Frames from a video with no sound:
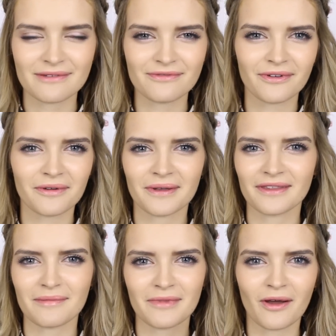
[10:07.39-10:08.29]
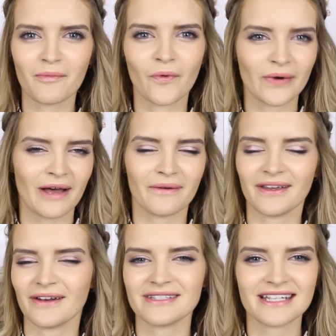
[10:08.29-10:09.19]
I'm following them a lot more now,
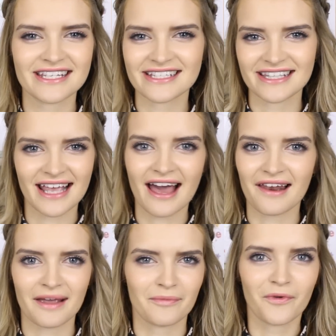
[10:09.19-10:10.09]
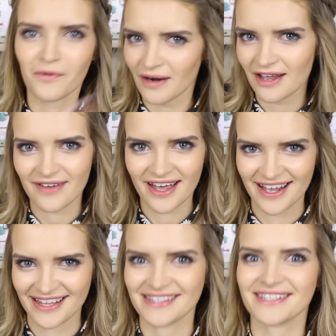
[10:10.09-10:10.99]
you know, Deliciously Elle, I'm all over
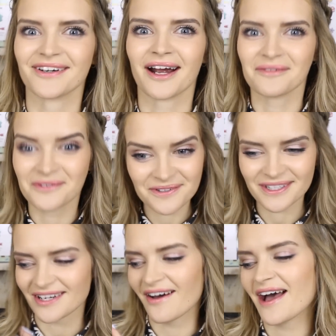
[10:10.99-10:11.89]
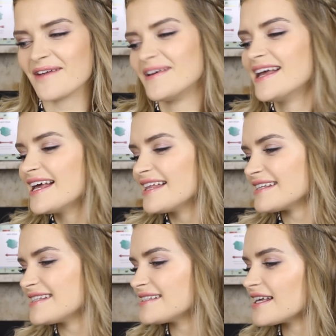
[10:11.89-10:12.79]
Instagram all the time.
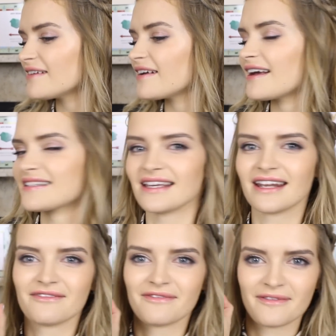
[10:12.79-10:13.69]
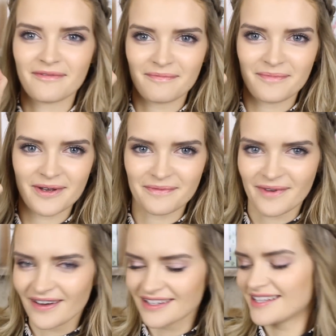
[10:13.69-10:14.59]
This is so nice, and I've
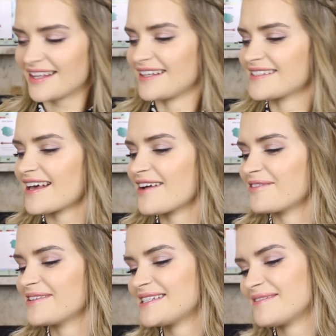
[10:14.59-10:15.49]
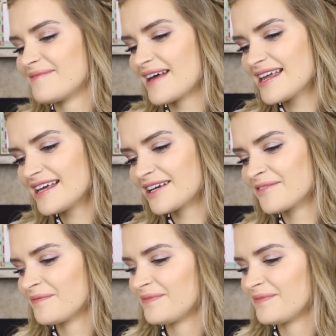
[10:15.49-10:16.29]
bookmarked things that I want to make.